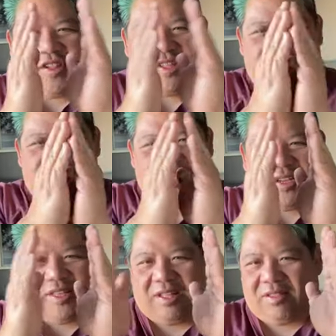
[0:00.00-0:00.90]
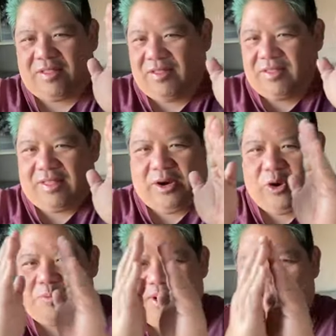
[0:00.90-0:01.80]
that
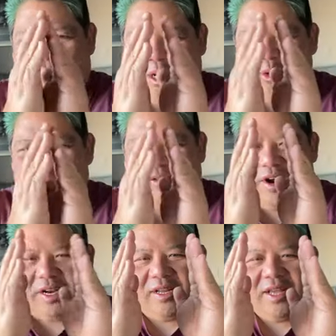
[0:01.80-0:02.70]
open and close, right?